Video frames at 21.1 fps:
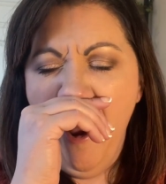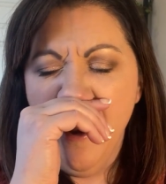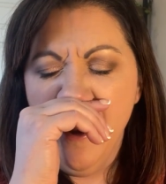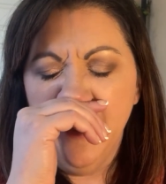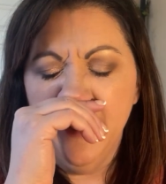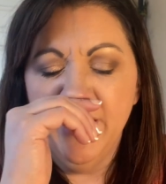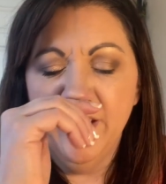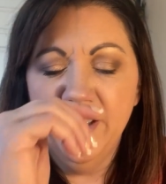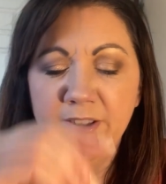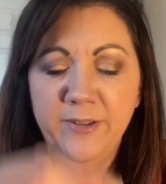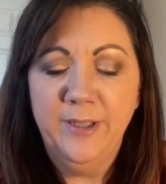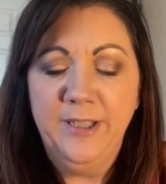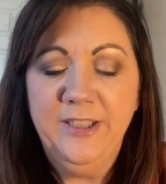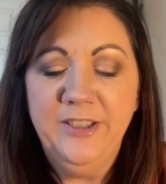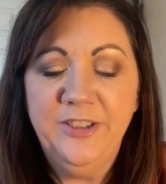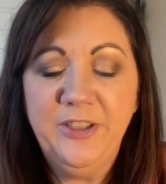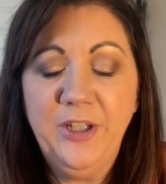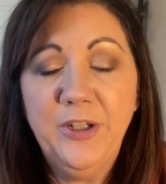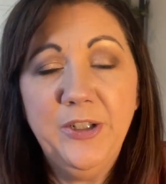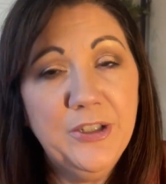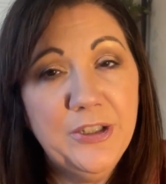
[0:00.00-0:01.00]
excuse me,
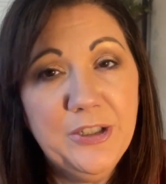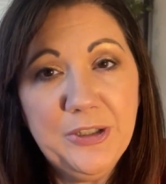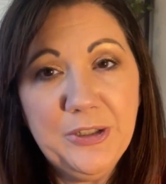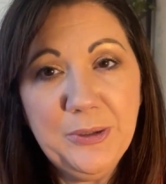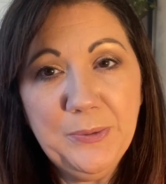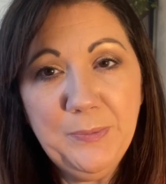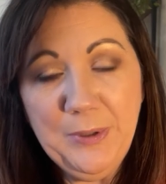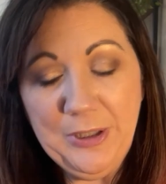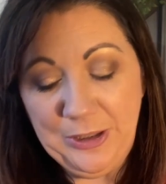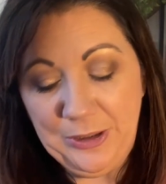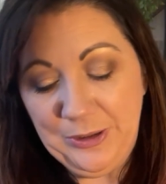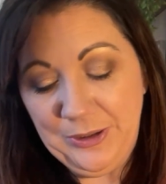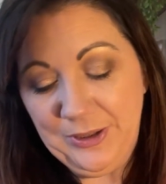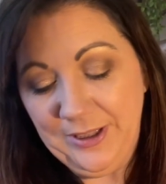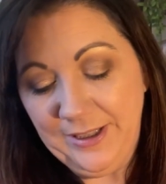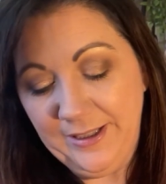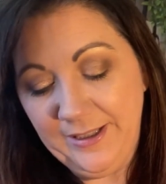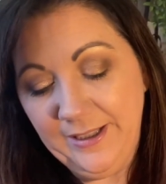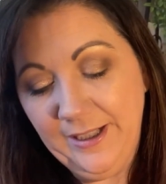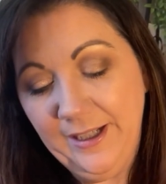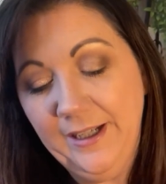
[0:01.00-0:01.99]
started a little bit
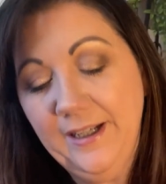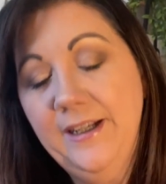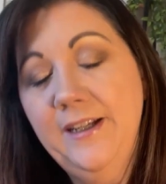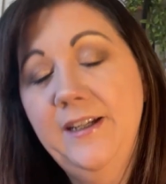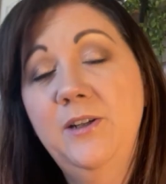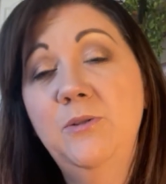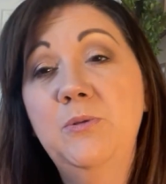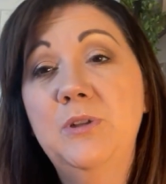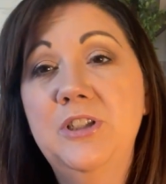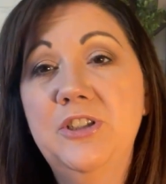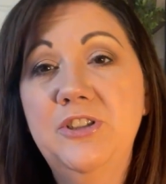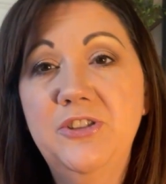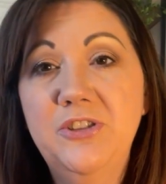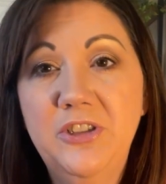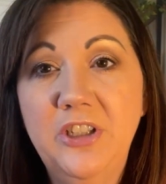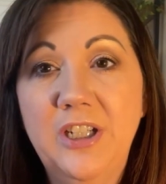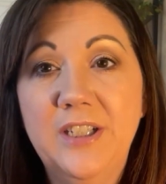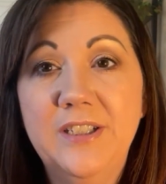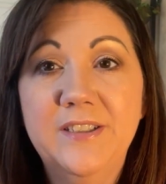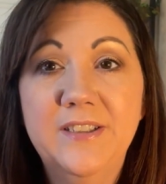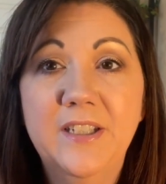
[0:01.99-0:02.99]
early. It was
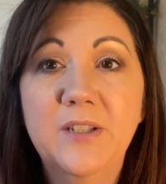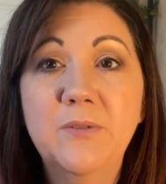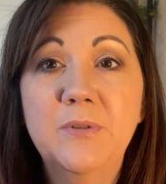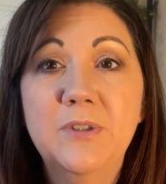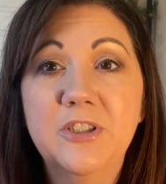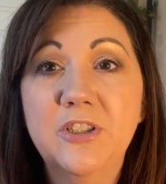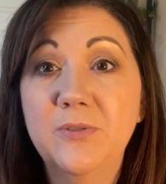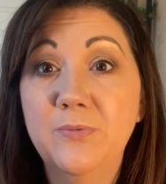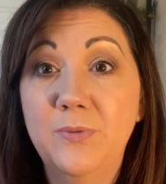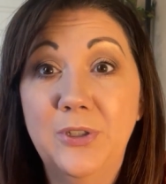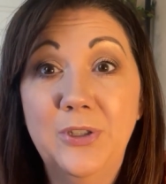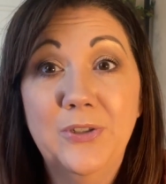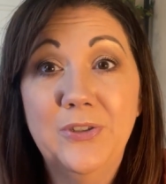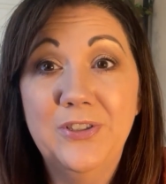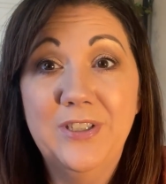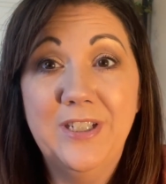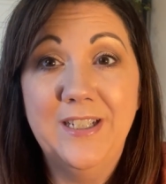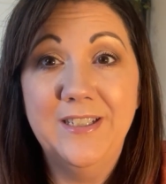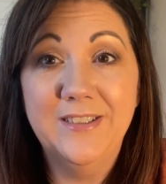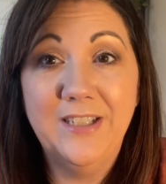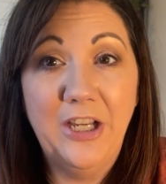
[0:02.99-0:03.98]
just, it was just one of those
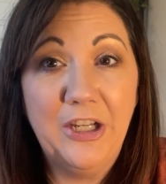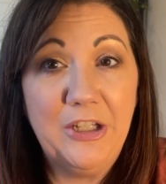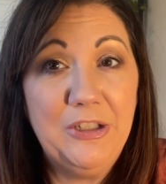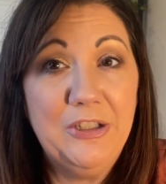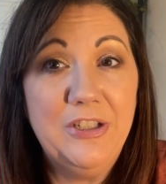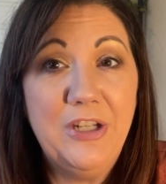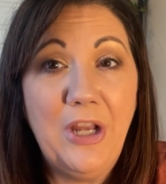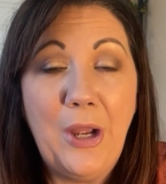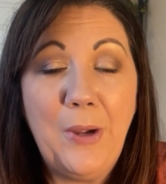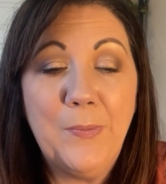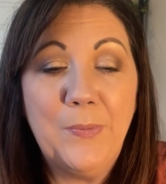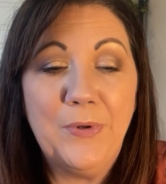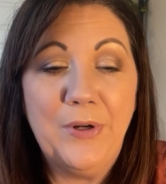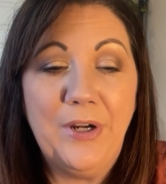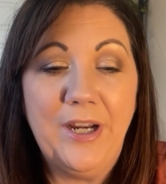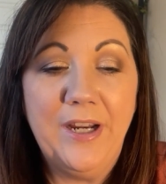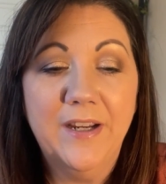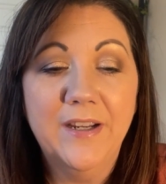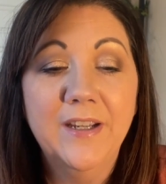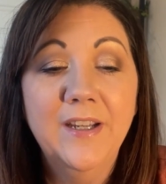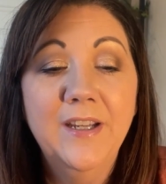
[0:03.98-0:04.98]
days I could not
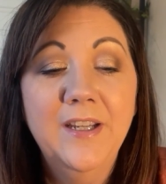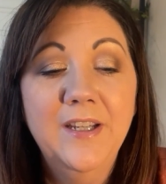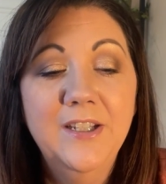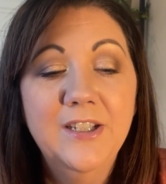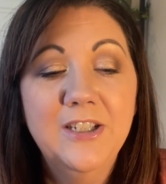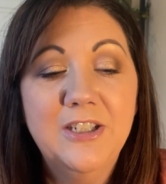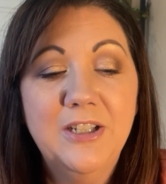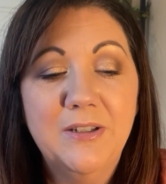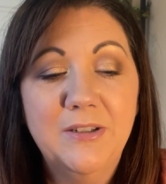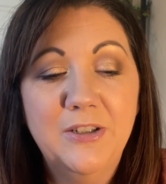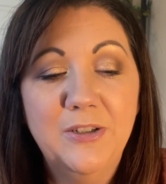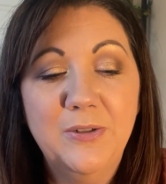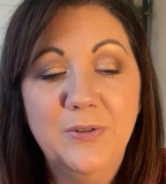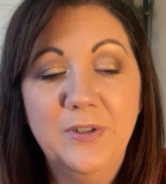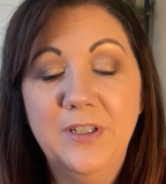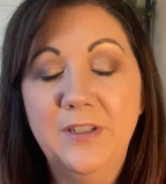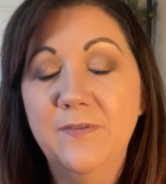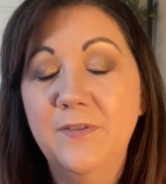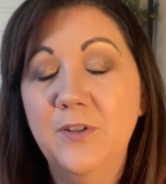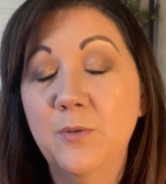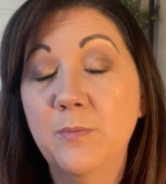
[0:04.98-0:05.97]
break to do
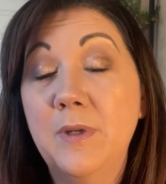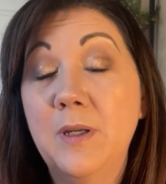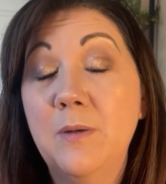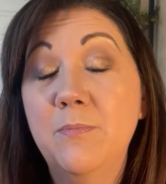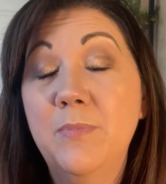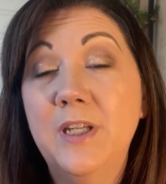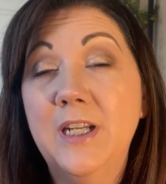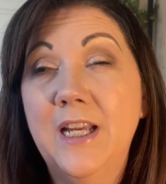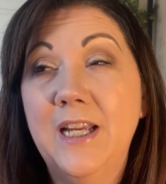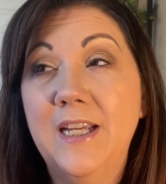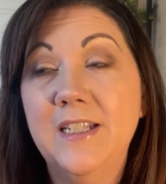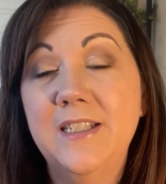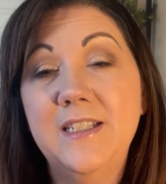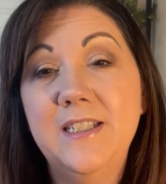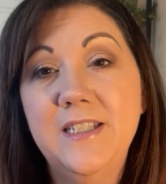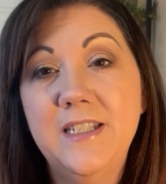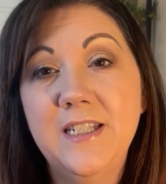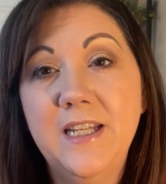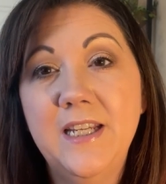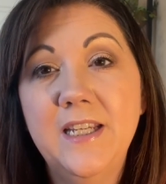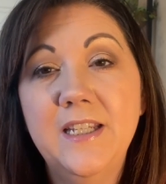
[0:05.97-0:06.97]
any filming, but I
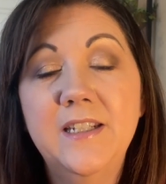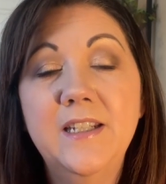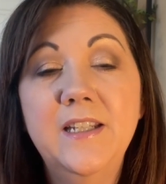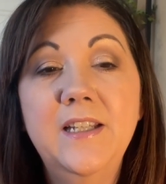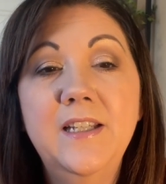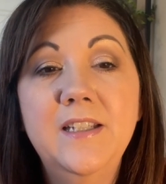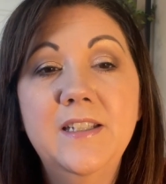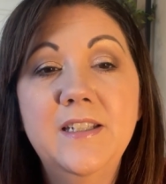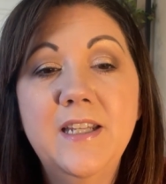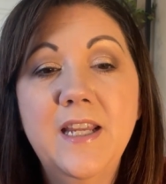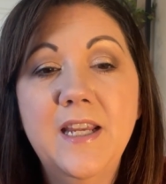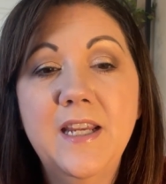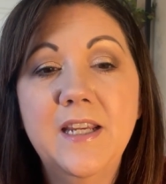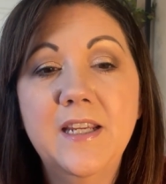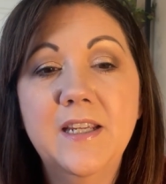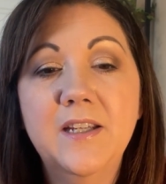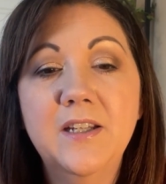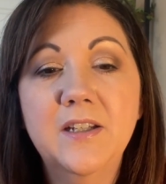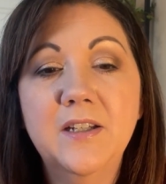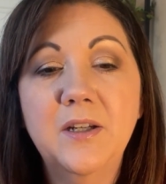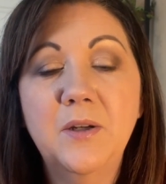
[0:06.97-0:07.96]
did
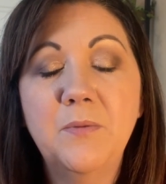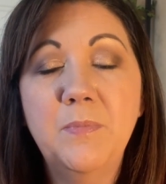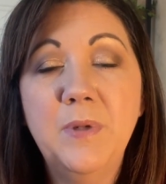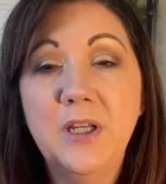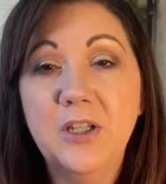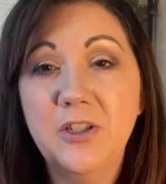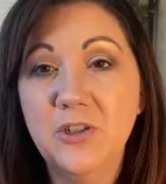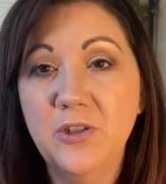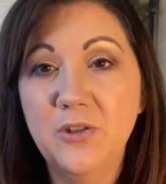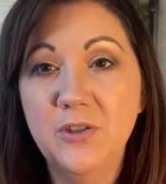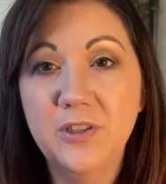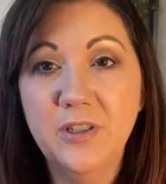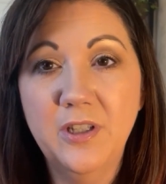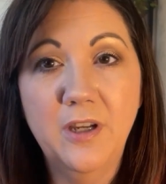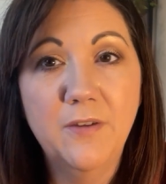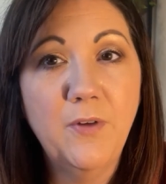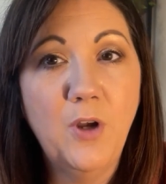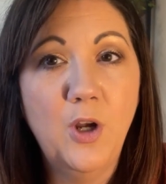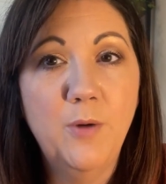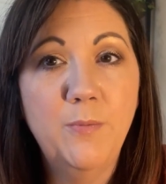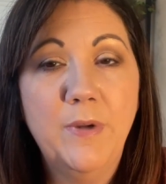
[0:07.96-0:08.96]
take pictures
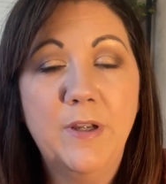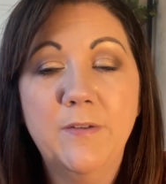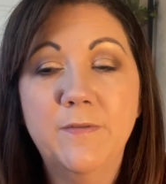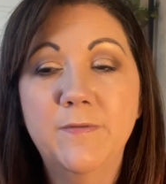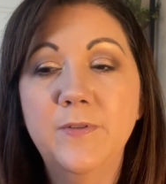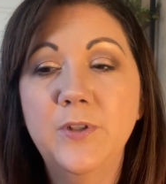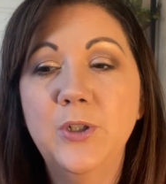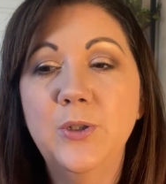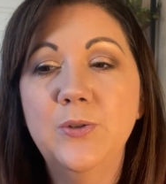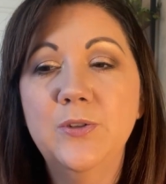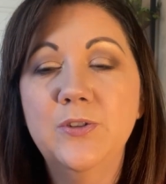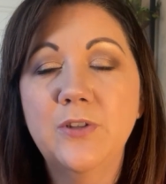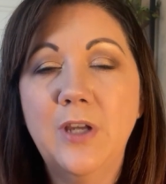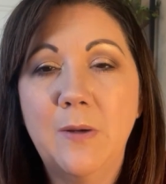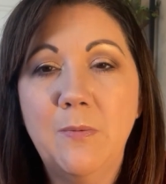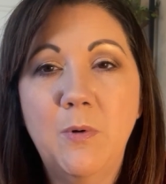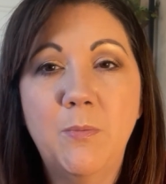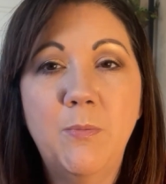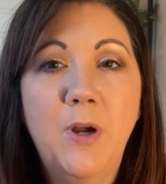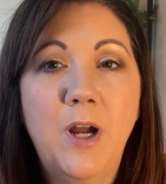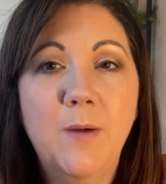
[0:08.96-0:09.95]
of all my food, so I
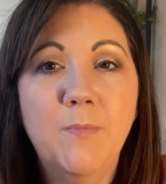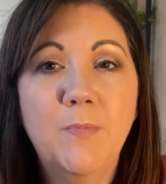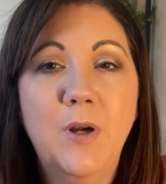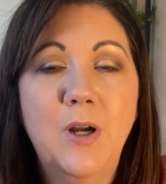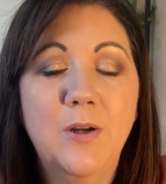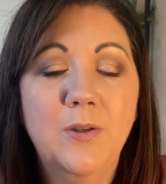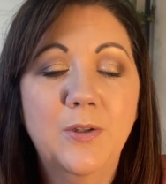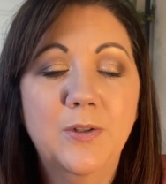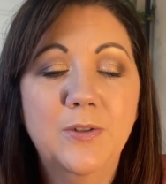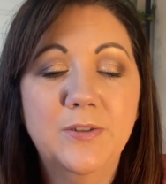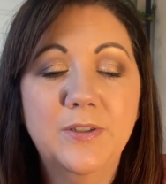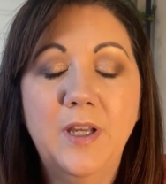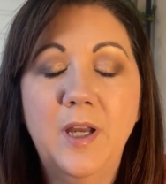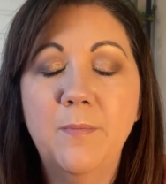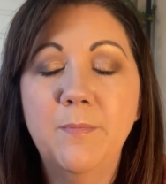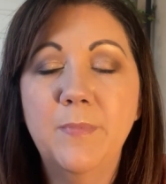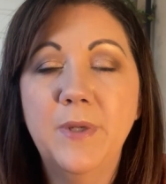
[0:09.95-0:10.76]
will pop all those up